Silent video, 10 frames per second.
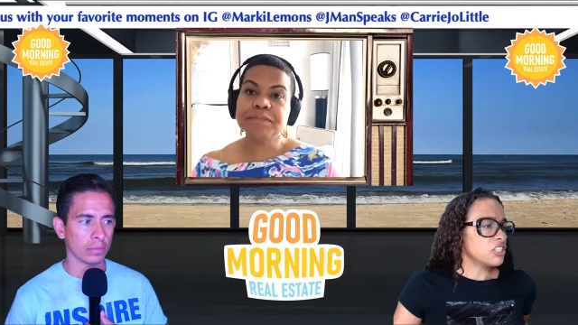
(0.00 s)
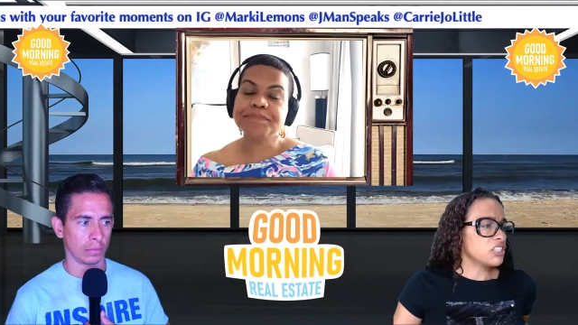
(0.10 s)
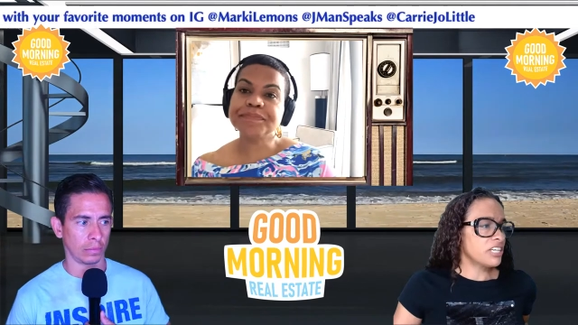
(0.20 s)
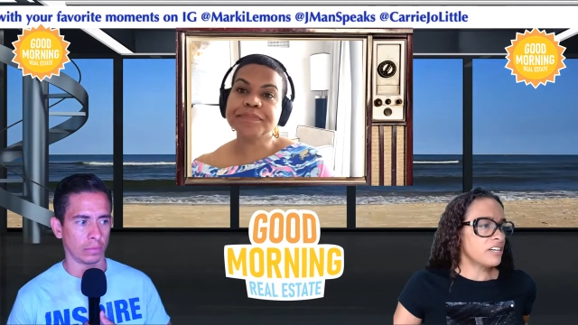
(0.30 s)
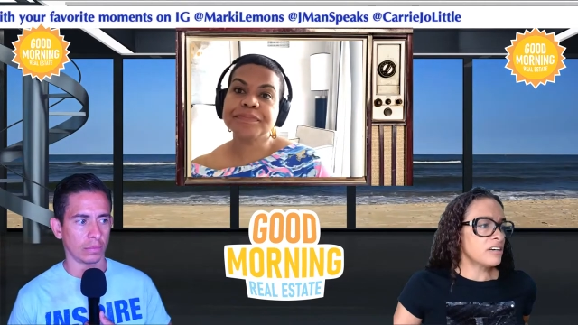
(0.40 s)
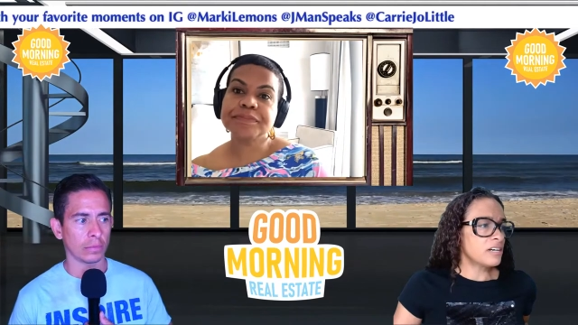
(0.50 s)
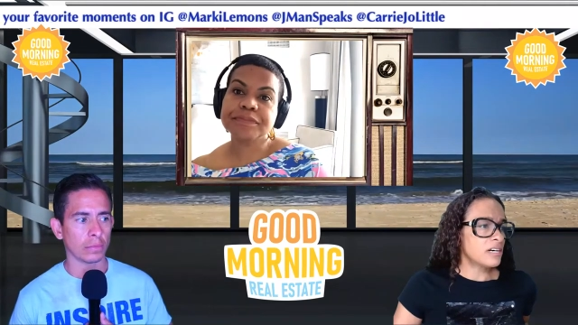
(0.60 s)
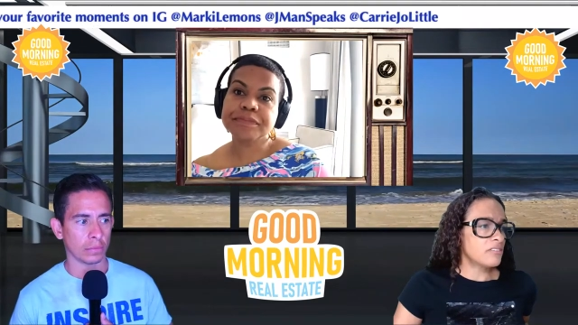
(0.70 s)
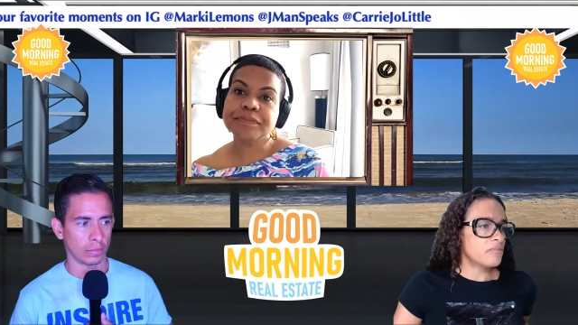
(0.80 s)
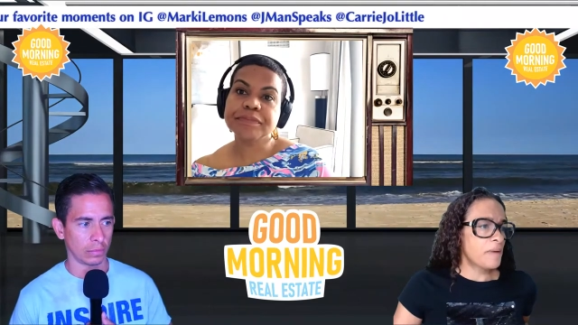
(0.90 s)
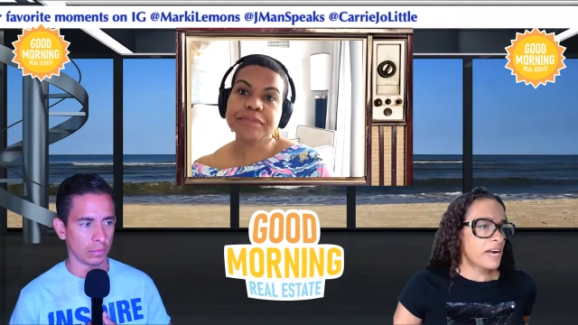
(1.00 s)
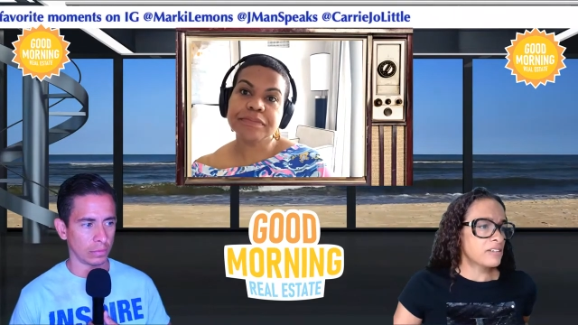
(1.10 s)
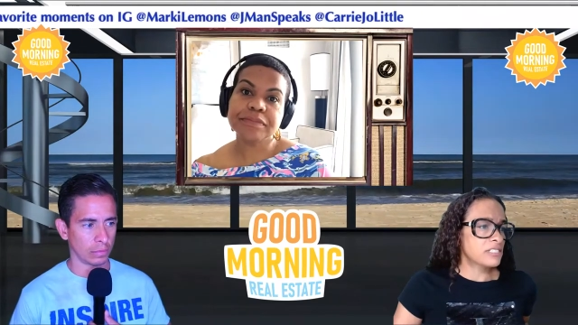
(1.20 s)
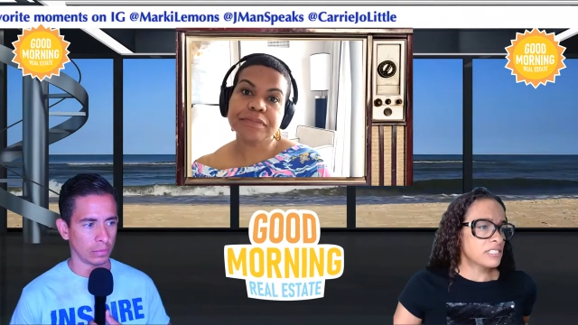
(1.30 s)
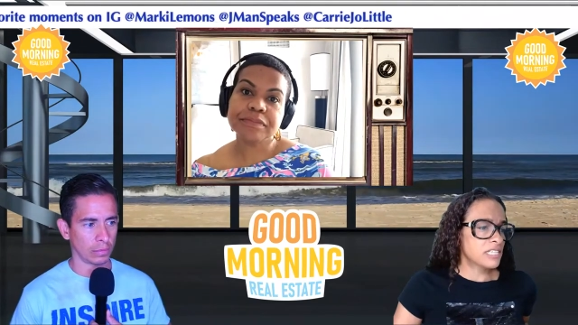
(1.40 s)
Speaker 1: share of
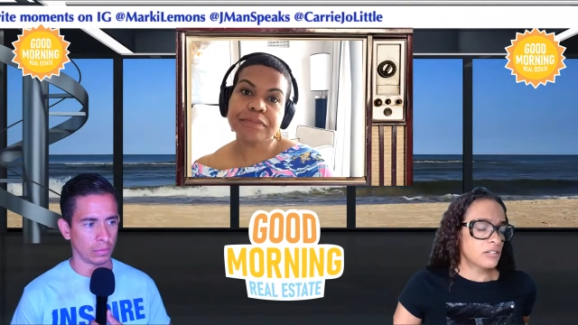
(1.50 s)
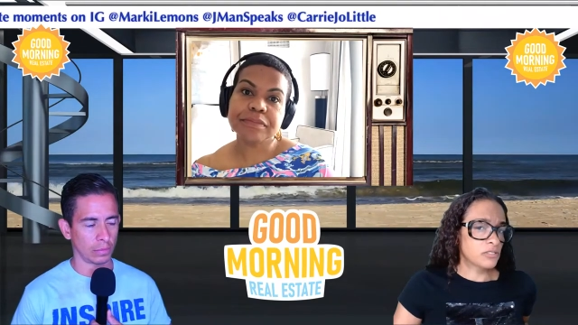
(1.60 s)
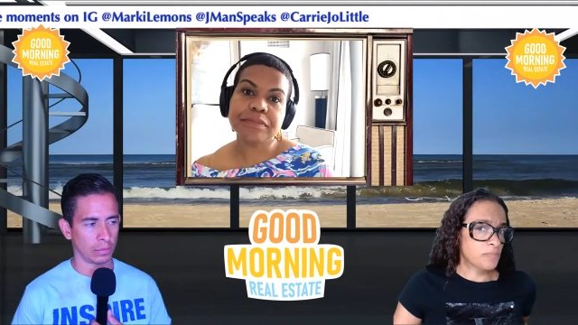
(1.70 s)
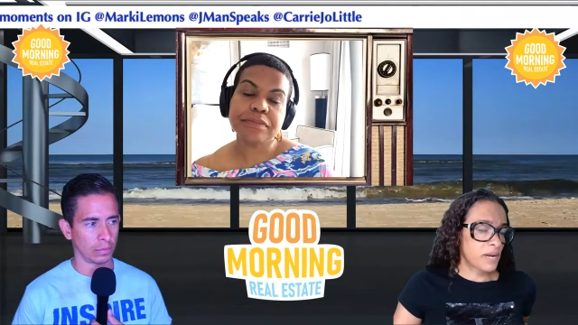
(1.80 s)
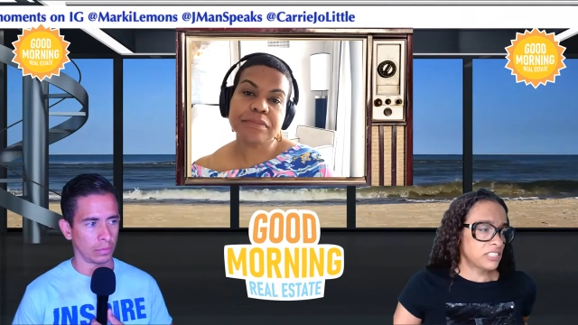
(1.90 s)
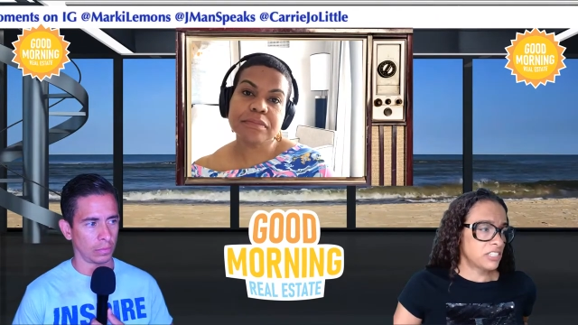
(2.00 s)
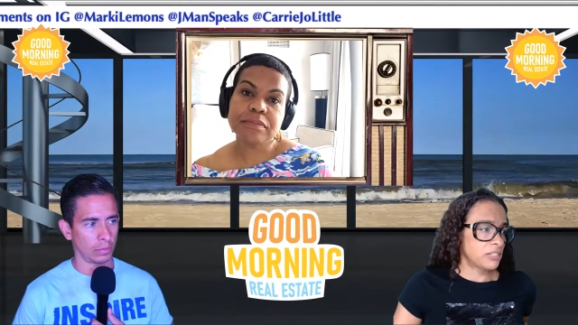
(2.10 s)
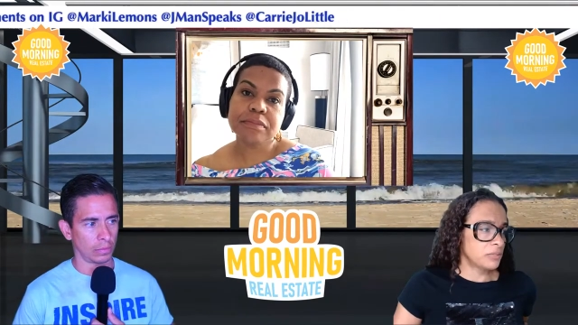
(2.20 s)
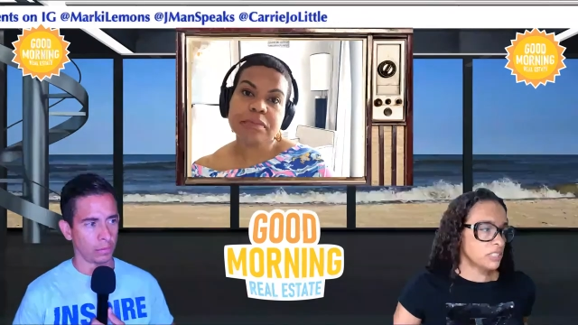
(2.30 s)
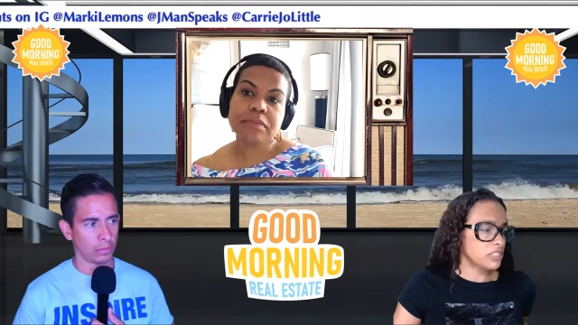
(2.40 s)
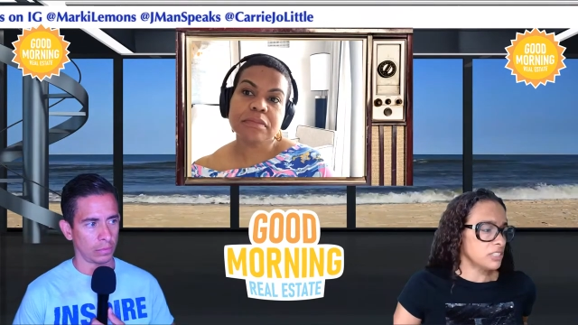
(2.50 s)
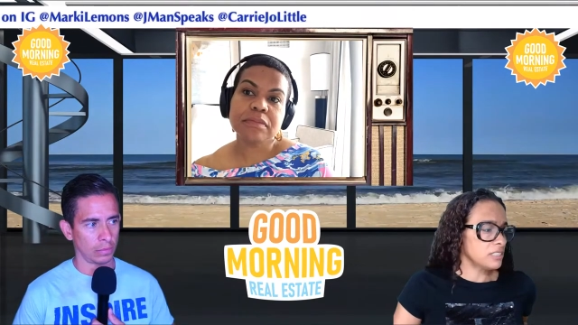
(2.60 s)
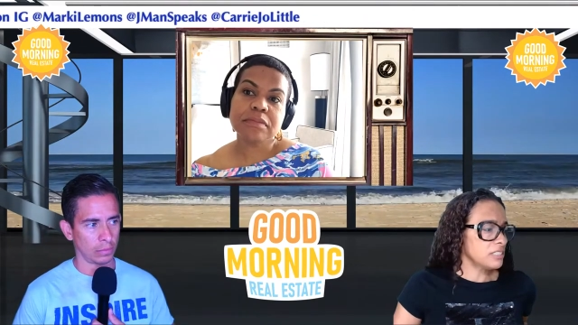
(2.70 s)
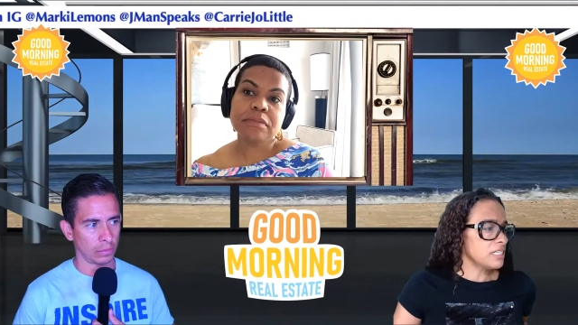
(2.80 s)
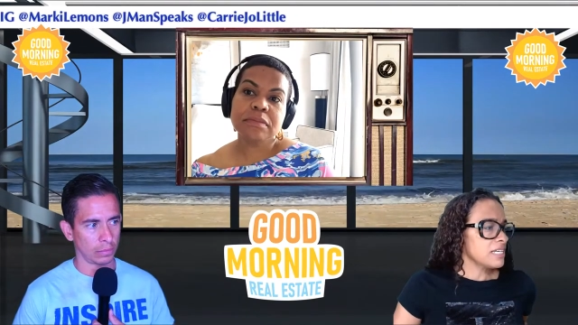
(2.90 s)
buyers and sellers by
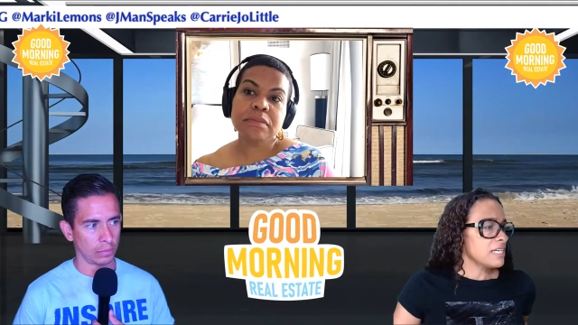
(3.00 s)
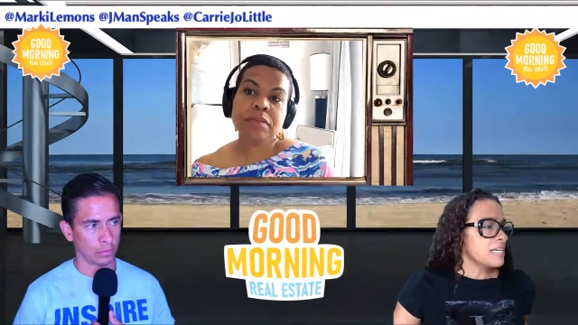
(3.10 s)
generation